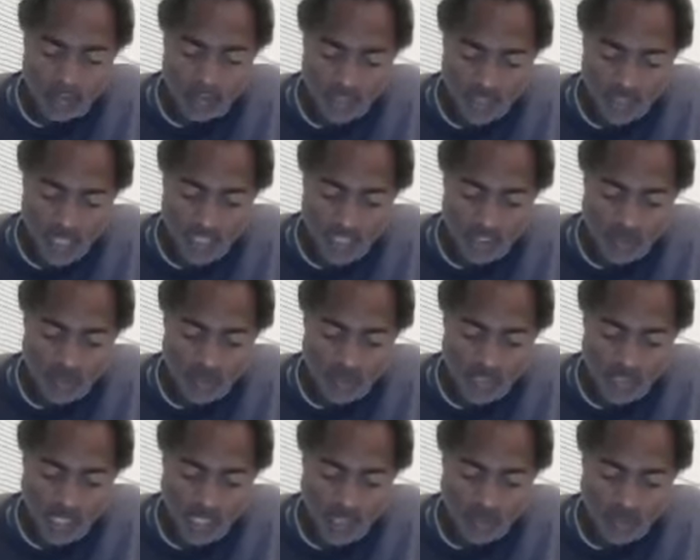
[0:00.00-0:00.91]

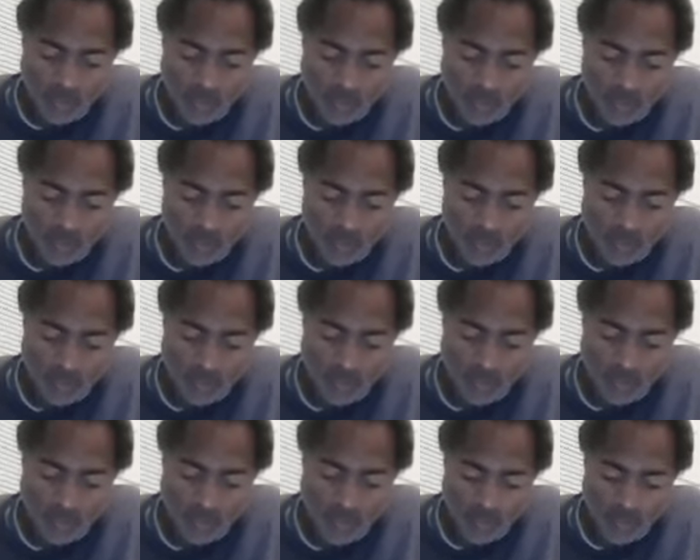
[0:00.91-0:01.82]
Joshua chapter
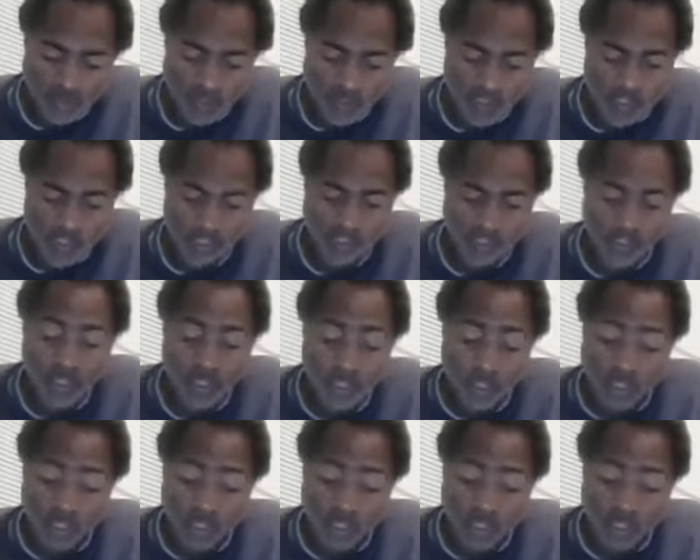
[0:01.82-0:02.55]
24 verses